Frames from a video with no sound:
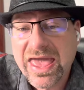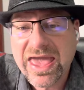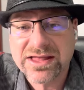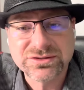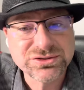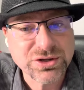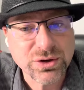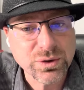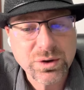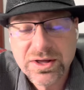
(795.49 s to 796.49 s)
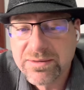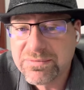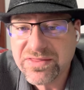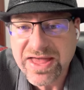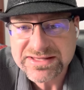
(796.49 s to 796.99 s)
And so
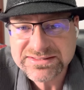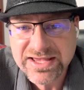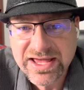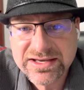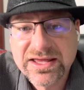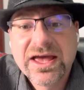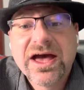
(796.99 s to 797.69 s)
that said,